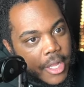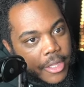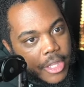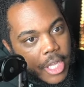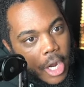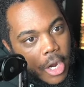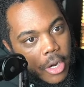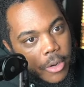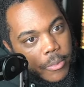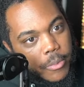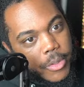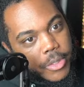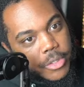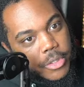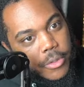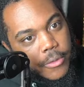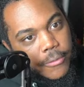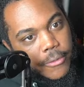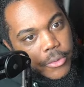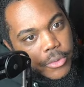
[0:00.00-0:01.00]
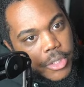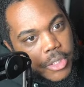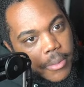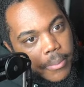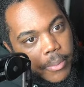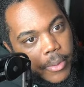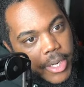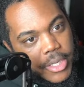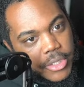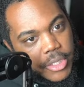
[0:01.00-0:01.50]
There were two fruits on the
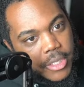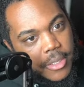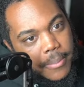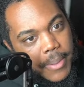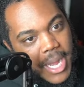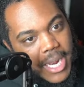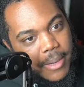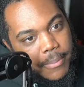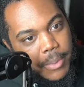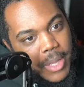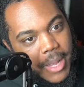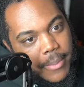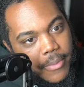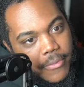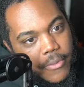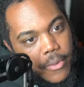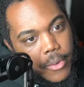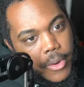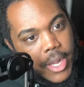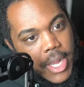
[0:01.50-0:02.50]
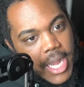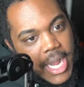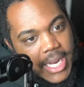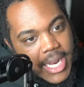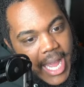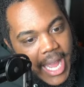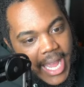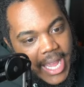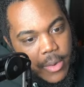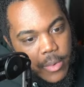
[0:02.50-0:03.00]
branch on the potted plant before, and
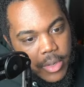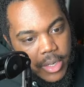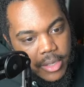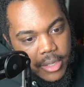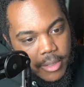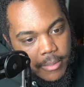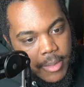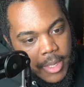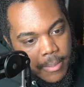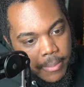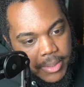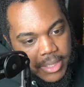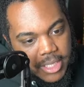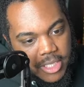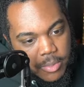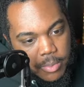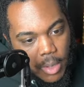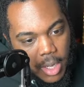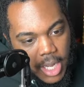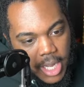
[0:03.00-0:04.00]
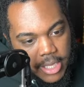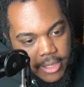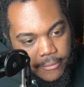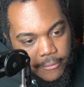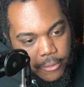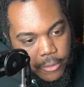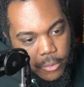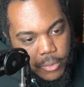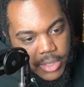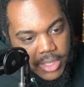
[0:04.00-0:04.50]
I ate one of them, but the small other
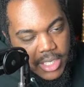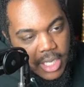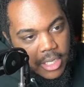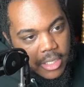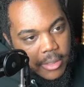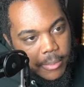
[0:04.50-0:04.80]
fruit was still on the